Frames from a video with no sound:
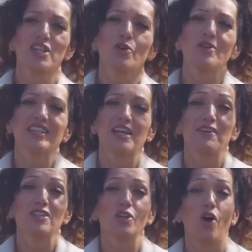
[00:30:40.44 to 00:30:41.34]
who's going to give
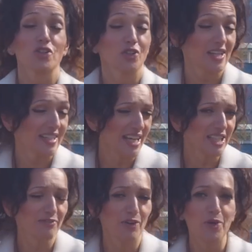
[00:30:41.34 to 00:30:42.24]
his thoughts on his
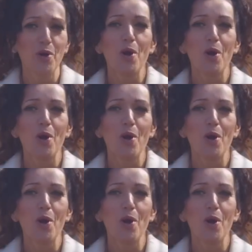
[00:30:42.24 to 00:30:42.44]
interview